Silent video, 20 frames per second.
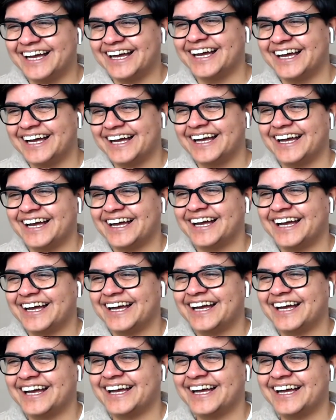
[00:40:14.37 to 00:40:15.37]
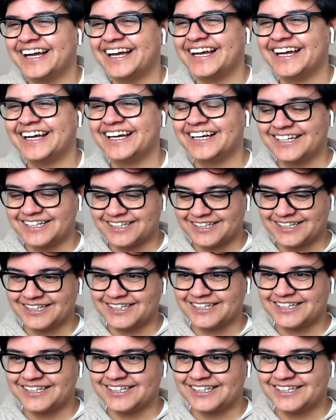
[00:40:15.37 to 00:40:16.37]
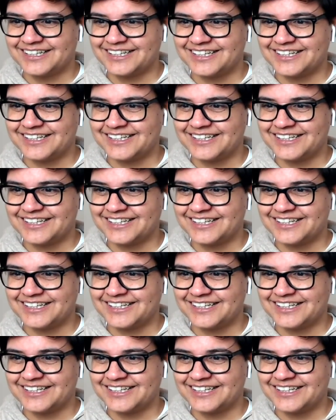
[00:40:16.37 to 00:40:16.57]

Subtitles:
You're a sneaky little bastard.